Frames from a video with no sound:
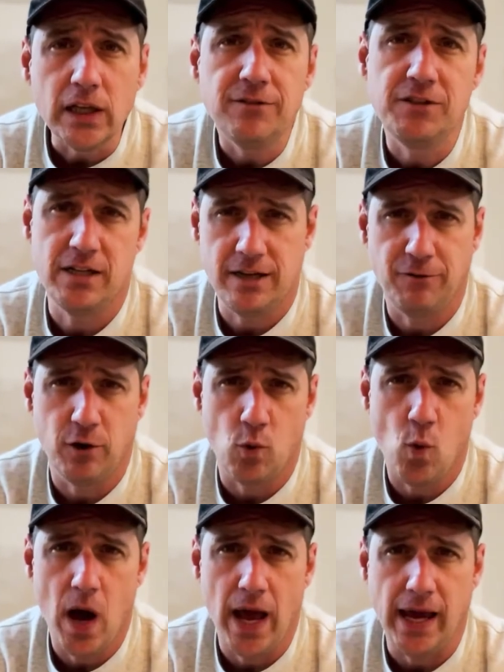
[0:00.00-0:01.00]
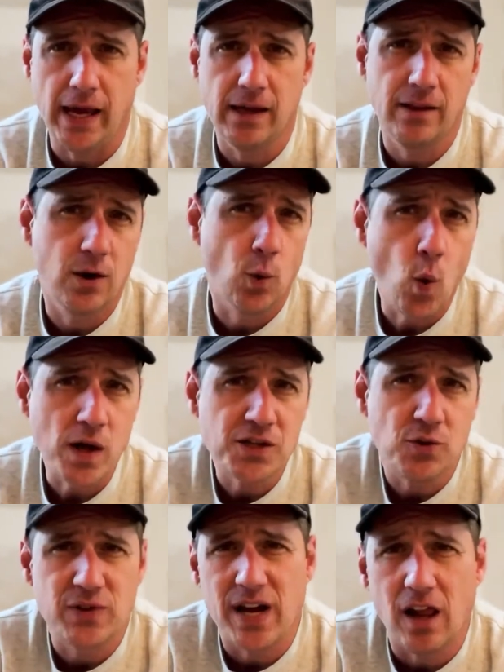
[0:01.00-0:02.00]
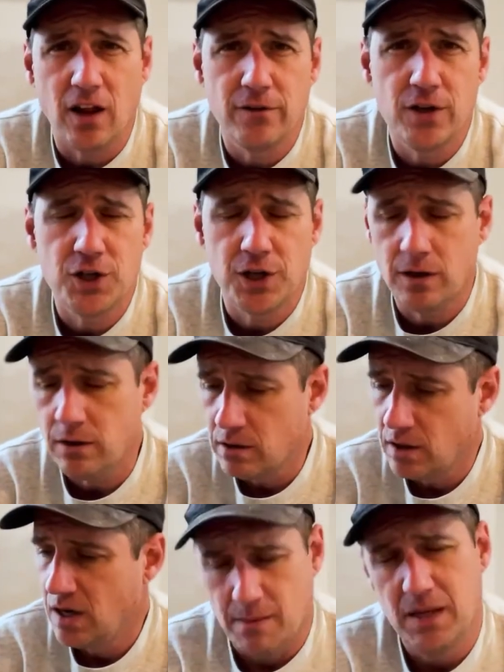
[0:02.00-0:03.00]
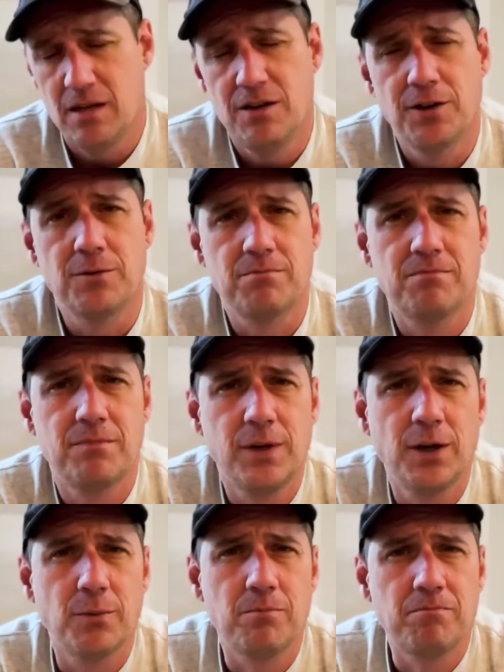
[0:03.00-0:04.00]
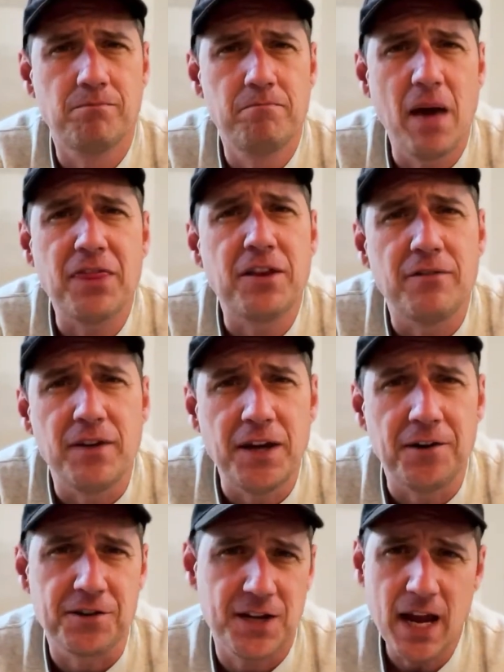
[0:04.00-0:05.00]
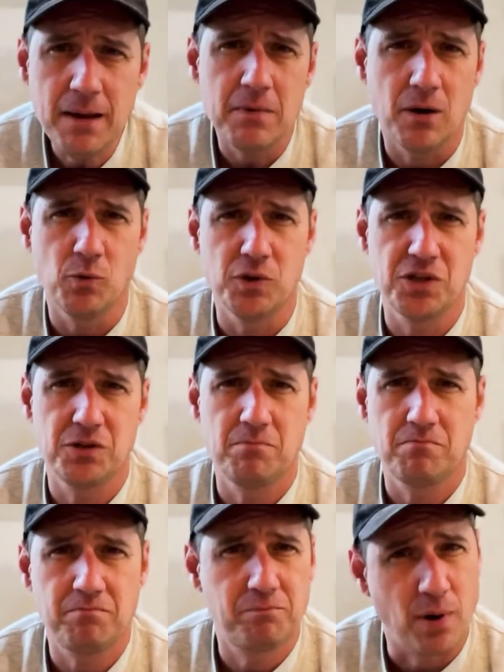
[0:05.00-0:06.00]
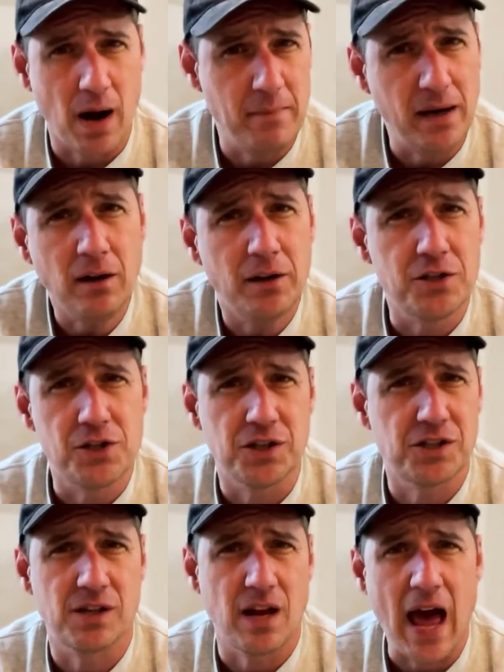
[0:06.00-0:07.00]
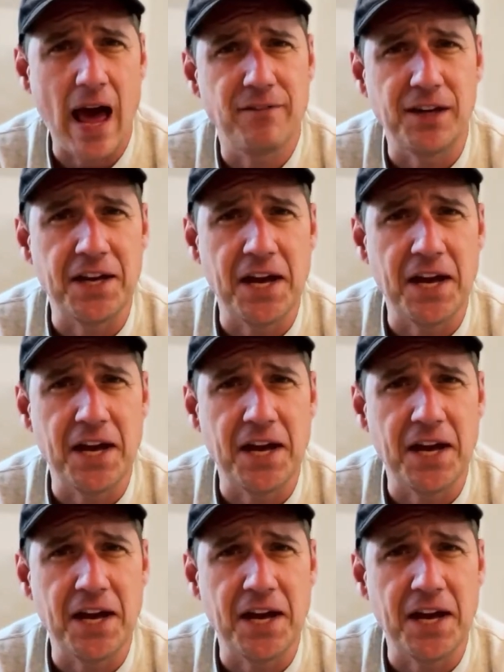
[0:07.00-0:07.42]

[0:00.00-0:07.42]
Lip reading: lived a different way. There was no television. I mean, your method of entertainment was primarily just having